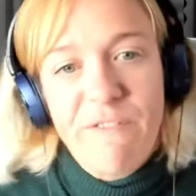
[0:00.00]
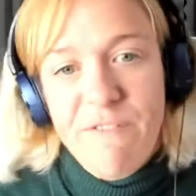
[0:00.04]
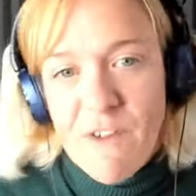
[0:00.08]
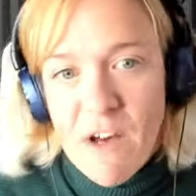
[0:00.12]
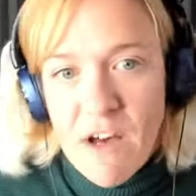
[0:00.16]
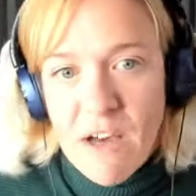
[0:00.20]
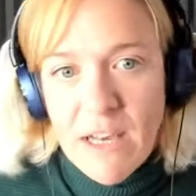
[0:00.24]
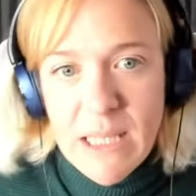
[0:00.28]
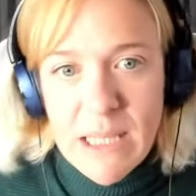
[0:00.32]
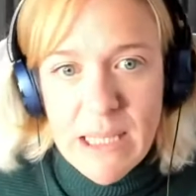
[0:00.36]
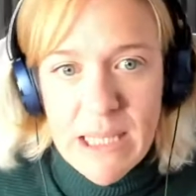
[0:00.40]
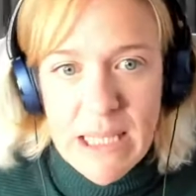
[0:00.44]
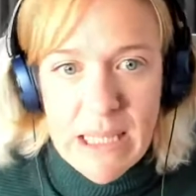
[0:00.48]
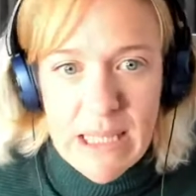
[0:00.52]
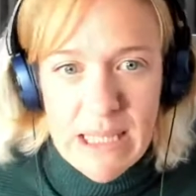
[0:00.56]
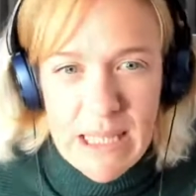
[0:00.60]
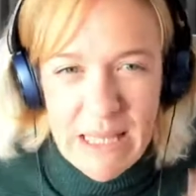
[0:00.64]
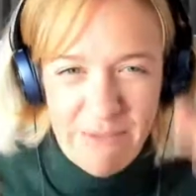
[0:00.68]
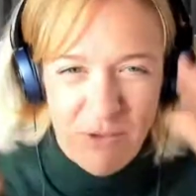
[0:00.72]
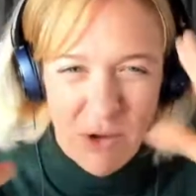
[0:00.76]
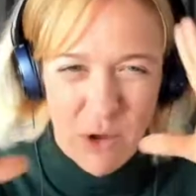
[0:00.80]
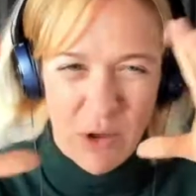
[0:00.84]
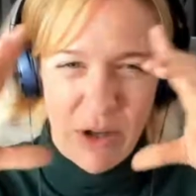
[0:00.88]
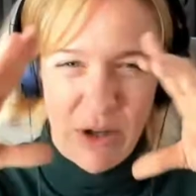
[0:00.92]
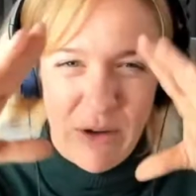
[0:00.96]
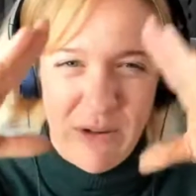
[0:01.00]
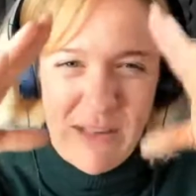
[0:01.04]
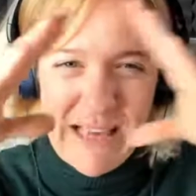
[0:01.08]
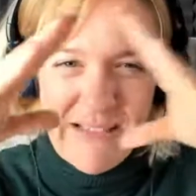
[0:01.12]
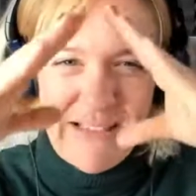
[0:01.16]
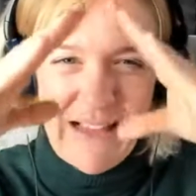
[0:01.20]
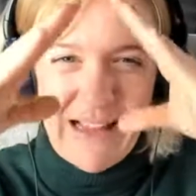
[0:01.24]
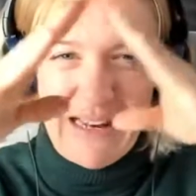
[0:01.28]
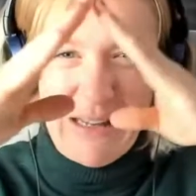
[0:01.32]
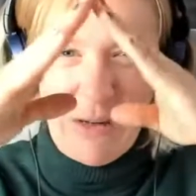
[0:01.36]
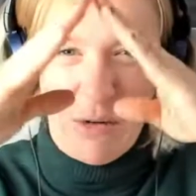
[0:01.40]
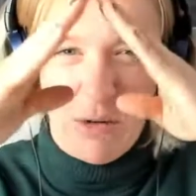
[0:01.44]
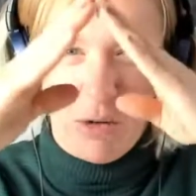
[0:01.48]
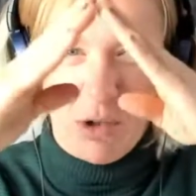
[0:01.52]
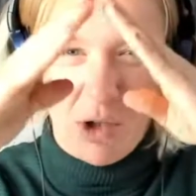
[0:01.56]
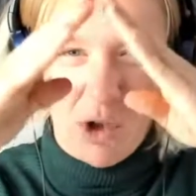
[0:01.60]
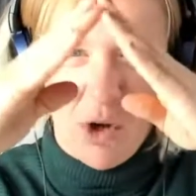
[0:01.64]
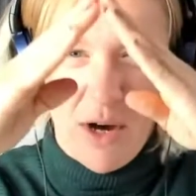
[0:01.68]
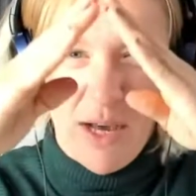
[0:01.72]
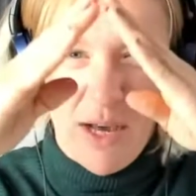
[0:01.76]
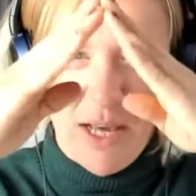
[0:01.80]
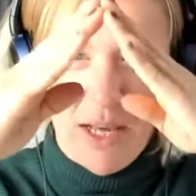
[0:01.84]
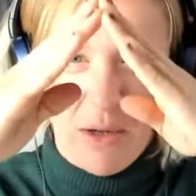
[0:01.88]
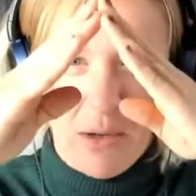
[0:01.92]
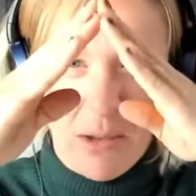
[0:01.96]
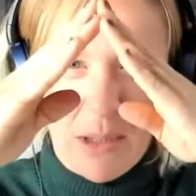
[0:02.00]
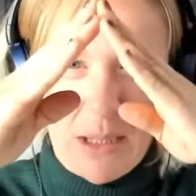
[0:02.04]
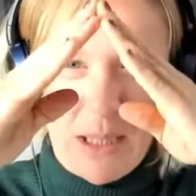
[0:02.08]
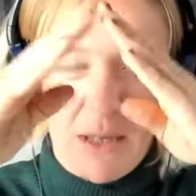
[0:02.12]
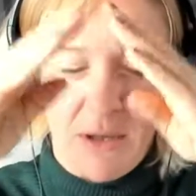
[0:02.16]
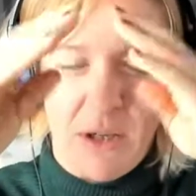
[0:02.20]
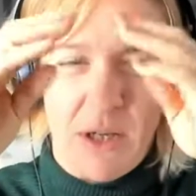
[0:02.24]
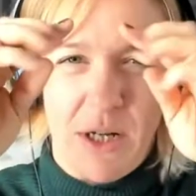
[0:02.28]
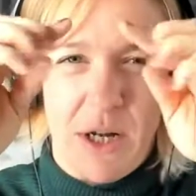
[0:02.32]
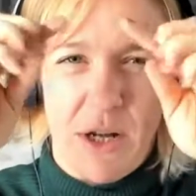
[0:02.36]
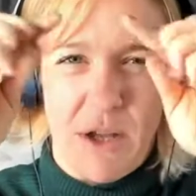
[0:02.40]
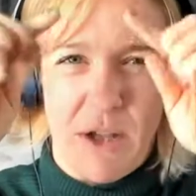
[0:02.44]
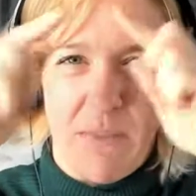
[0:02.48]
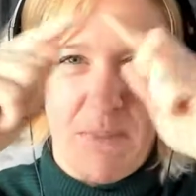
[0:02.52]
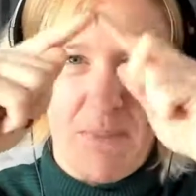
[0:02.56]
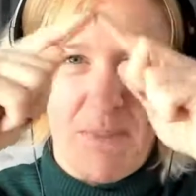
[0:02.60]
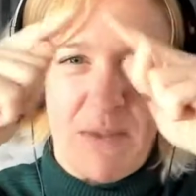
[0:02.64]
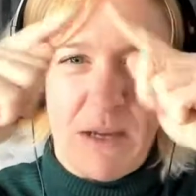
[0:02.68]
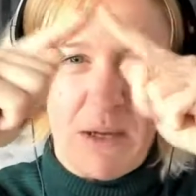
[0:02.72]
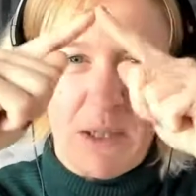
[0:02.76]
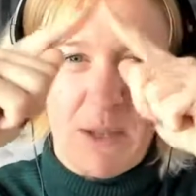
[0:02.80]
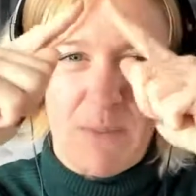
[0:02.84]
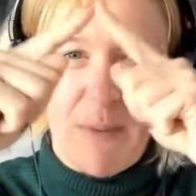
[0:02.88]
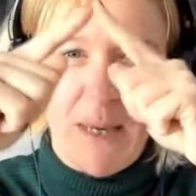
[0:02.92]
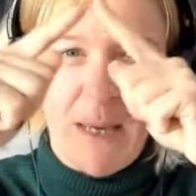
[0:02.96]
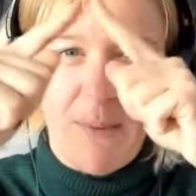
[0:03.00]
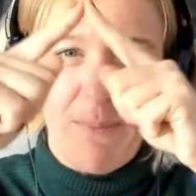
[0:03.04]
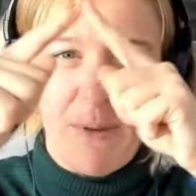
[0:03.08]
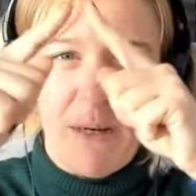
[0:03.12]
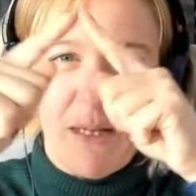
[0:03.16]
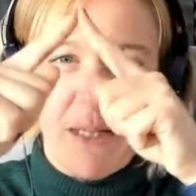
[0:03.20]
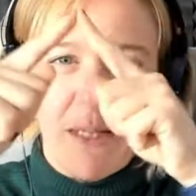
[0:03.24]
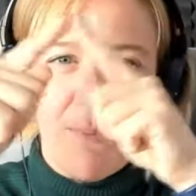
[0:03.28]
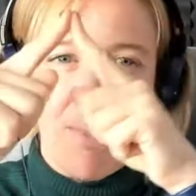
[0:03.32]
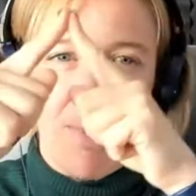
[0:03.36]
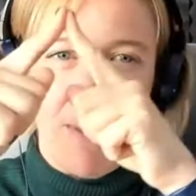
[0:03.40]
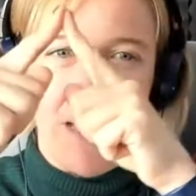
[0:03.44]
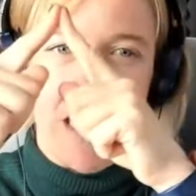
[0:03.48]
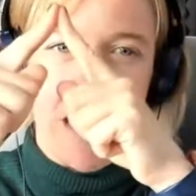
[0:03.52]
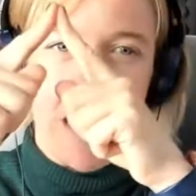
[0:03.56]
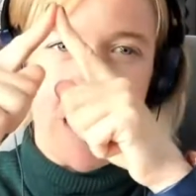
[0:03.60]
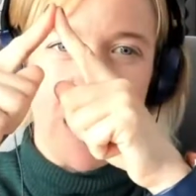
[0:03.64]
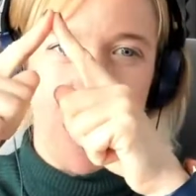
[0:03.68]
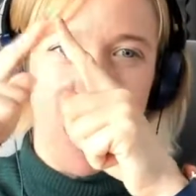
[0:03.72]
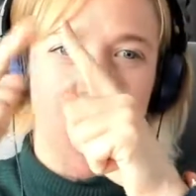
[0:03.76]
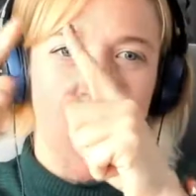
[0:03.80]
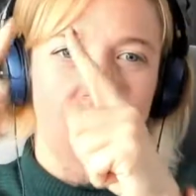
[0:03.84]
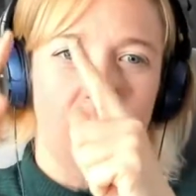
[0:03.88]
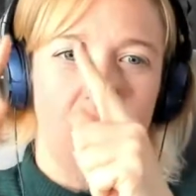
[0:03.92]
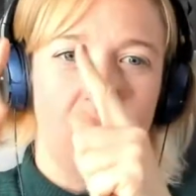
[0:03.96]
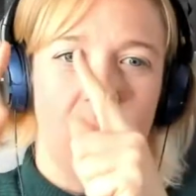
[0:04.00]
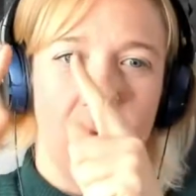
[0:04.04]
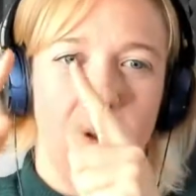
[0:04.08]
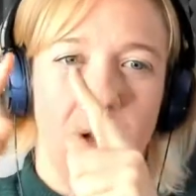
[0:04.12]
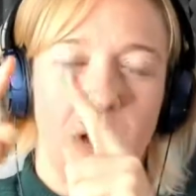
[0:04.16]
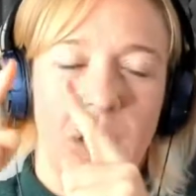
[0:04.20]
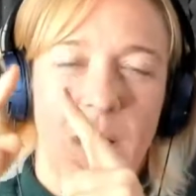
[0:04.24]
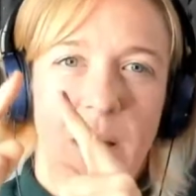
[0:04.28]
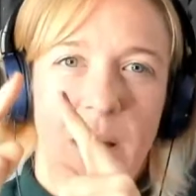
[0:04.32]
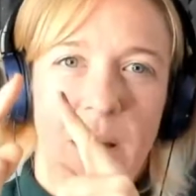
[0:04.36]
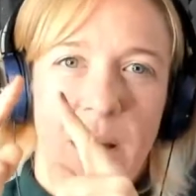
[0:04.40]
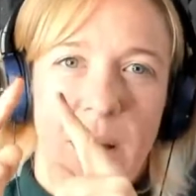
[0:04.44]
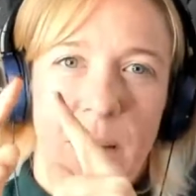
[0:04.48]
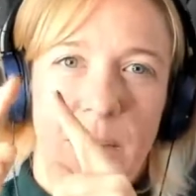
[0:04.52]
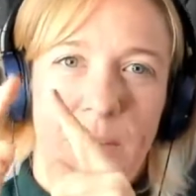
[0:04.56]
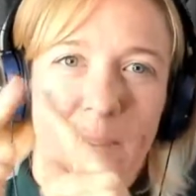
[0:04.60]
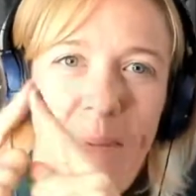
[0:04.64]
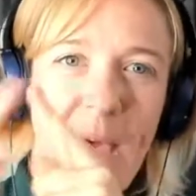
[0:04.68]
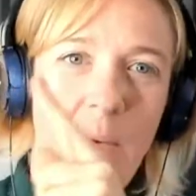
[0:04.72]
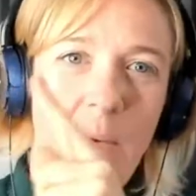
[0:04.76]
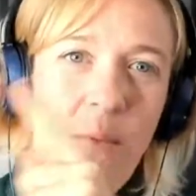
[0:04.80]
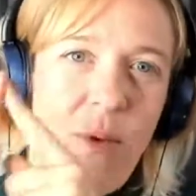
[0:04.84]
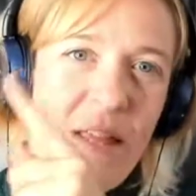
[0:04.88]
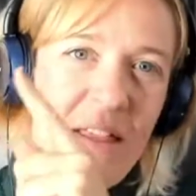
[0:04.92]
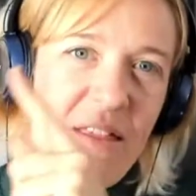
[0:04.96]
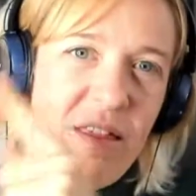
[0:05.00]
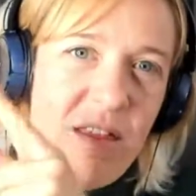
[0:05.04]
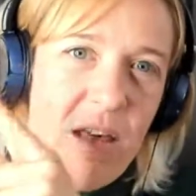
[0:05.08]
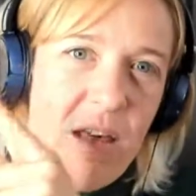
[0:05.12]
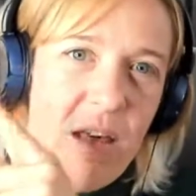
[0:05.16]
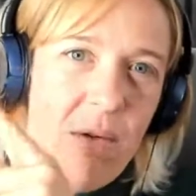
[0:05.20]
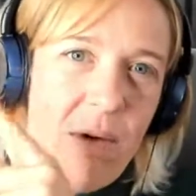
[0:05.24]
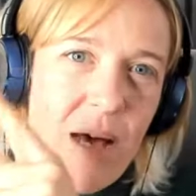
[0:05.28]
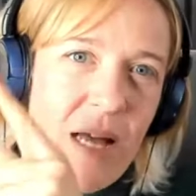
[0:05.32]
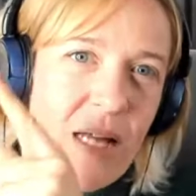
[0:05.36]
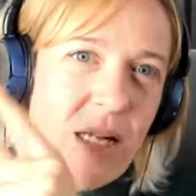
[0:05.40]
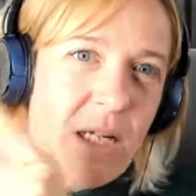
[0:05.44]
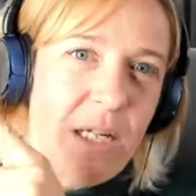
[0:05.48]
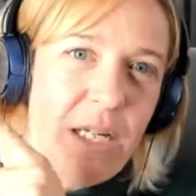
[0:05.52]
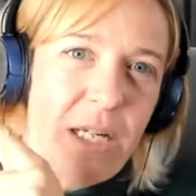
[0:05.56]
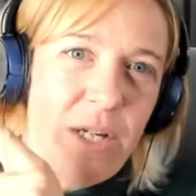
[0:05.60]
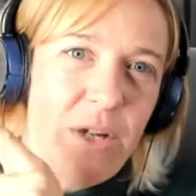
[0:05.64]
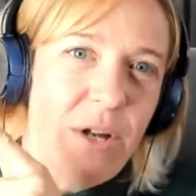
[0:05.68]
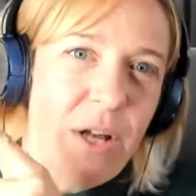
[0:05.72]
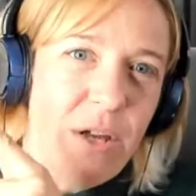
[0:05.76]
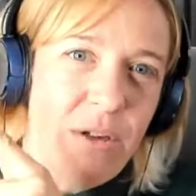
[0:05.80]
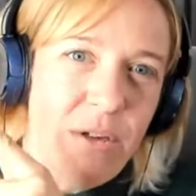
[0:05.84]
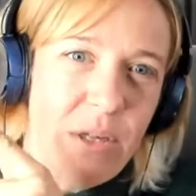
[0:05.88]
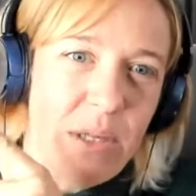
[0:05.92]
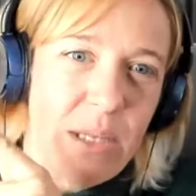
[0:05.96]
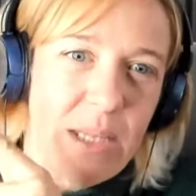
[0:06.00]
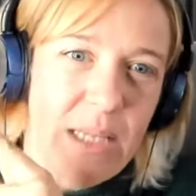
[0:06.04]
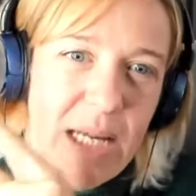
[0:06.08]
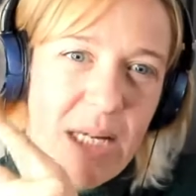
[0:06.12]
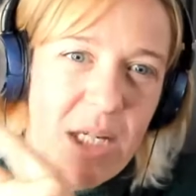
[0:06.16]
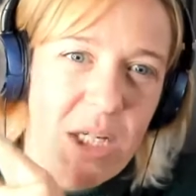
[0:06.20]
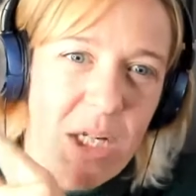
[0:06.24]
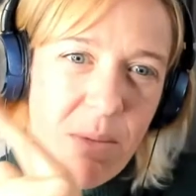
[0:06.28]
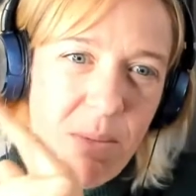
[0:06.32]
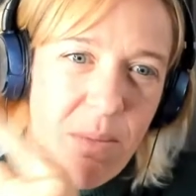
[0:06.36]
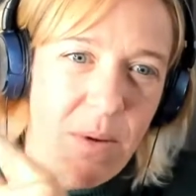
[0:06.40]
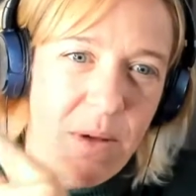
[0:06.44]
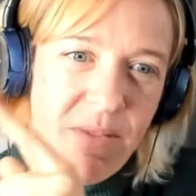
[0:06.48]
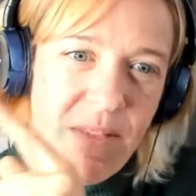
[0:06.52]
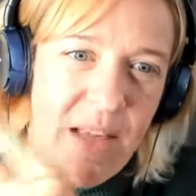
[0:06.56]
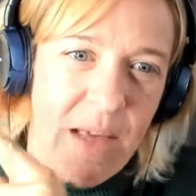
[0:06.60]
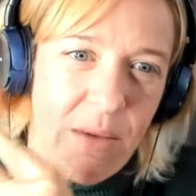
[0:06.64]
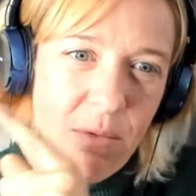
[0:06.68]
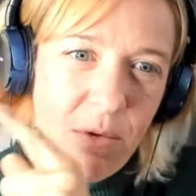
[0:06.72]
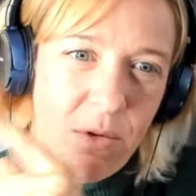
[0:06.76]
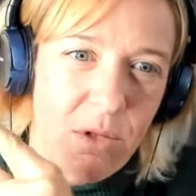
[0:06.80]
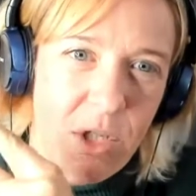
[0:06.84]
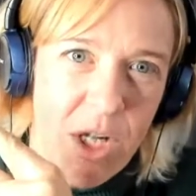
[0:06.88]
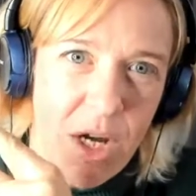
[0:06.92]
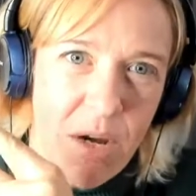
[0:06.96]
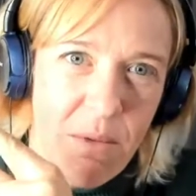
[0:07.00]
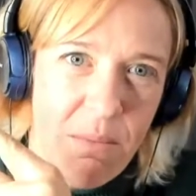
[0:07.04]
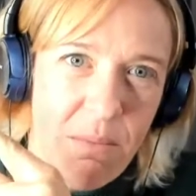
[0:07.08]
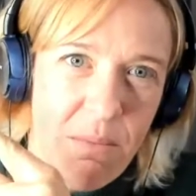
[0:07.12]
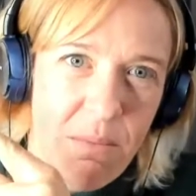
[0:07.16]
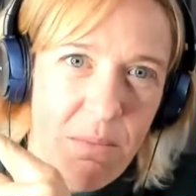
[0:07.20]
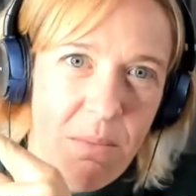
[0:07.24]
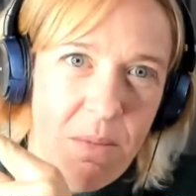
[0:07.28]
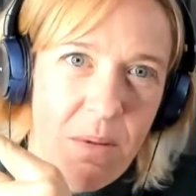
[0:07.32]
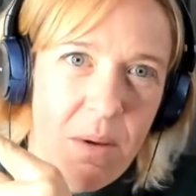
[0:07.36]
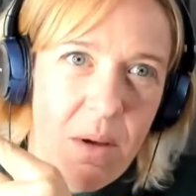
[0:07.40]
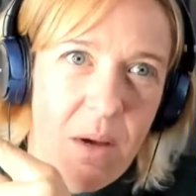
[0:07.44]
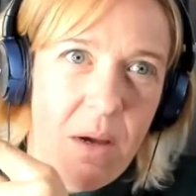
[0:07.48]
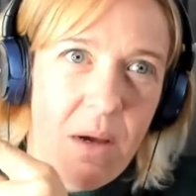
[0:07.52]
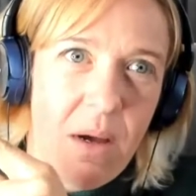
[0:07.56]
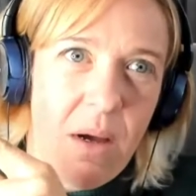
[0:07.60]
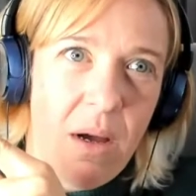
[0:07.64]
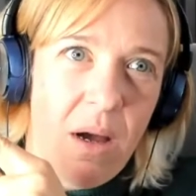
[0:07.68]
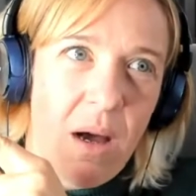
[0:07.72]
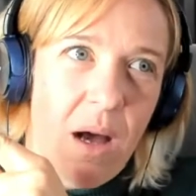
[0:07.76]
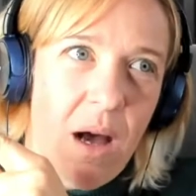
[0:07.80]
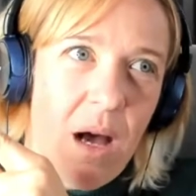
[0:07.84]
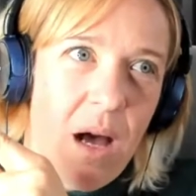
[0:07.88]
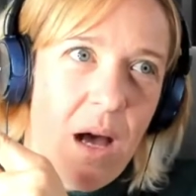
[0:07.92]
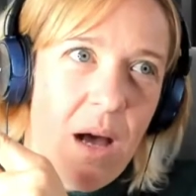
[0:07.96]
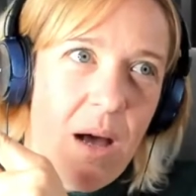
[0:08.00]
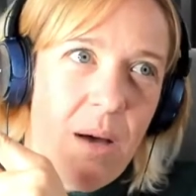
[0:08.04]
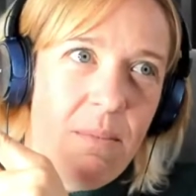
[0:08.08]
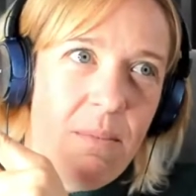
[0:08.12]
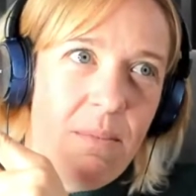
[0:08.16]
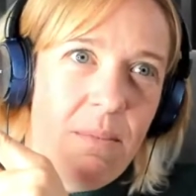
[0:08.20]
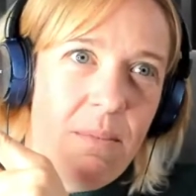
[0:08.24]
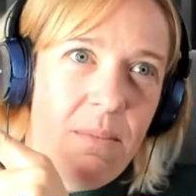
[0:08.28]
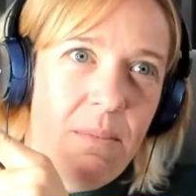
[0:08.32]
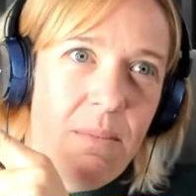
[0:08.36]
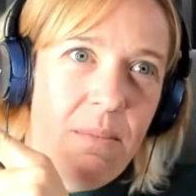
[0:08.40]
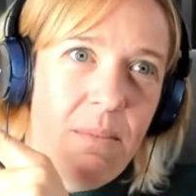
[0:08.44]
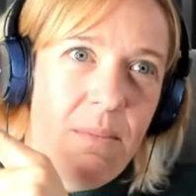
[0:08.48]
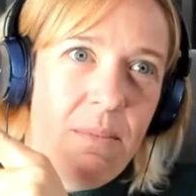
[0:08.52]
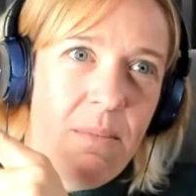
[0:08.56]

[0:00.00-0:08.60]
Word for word: find is that you get that little triangle so you know the, there's people at the peak who will be with you and you know you say jump and they will jump um,